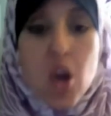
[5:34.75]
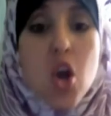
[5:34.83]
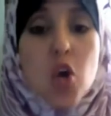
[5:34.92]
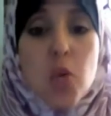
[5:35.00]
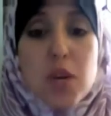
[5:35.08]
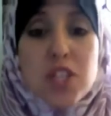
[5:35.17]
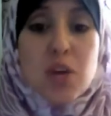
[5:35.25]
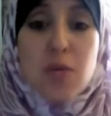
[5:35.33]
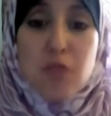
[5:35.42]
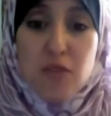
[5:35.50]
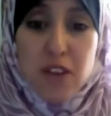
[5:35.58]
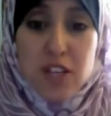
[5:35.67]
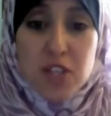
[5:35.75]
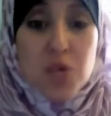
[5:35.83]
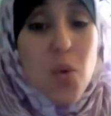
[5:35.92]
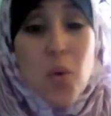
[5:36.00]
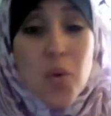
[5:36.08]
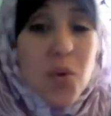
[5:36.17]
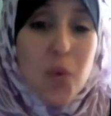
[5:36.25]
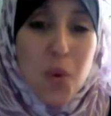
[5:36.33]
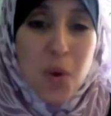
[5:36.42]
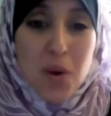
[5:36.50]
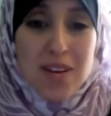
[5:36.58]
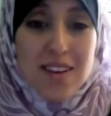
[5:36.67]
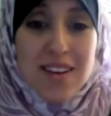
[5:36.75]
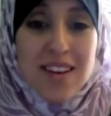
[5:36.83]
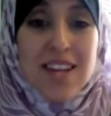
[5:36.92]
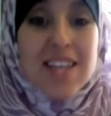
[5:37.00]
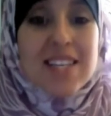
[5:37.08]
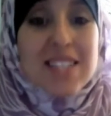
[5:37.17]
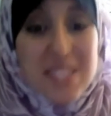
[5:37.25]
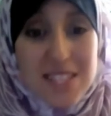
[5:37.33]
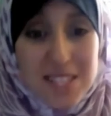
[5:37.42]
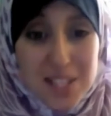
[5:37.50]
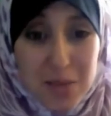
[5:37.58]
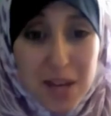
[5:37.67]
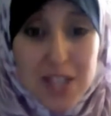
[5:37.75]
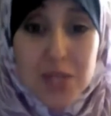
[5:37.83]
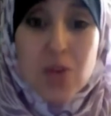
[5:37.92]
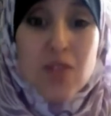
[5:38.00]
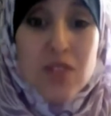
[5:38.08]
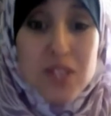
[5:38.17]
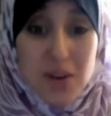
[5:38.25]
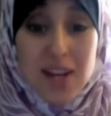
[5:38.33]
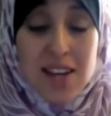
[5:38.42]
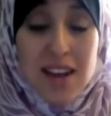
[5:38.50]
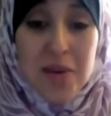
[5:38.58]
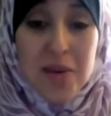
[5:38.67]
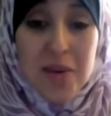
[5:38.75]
or wakes you up for Fajr, or. Doesn't this apply to all of us right now?